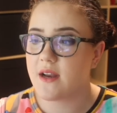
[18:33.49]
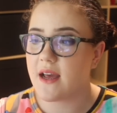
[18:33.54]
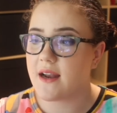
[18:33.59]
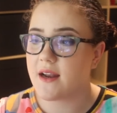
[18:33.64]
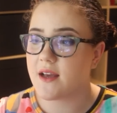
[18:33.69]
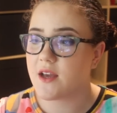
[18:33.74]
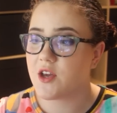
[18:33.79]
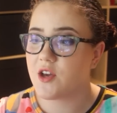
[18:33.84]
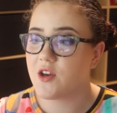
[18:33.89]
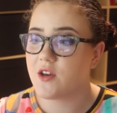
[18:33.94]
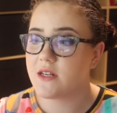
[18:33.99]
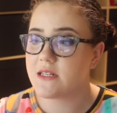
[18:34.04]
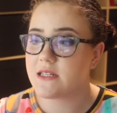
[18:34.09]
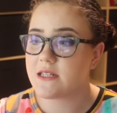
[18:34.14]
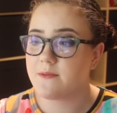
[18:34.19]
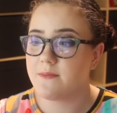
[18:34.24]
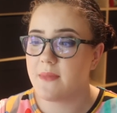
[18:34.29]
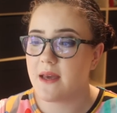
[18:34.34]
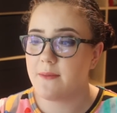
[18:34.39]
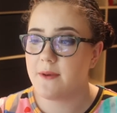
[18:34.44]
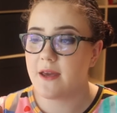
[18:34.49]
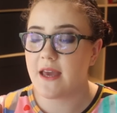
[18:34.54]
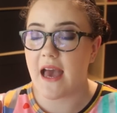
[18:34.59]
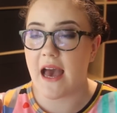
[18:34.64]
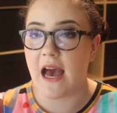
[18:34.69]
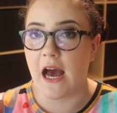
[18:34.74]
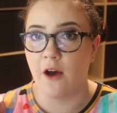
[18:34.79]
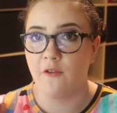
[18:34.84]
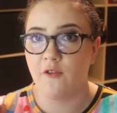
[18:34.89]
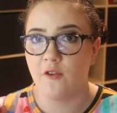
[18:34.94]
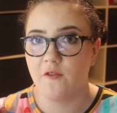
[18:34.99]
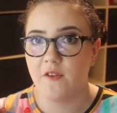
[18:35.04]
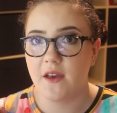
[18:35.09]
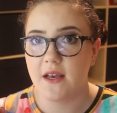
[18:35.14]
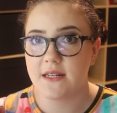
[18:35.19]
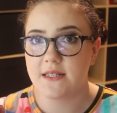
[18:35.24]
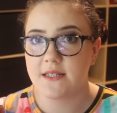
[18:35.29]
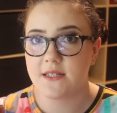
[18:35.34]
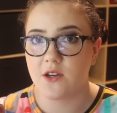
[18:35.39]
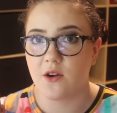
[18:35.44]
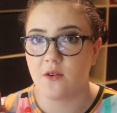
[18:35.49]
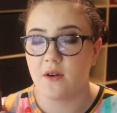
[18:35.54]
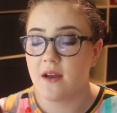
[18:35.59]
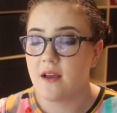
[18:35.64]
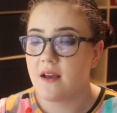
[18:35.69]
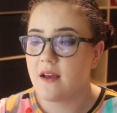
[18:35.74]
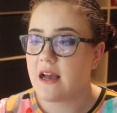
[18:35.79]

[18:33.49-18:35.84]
and I used maybe half of it, so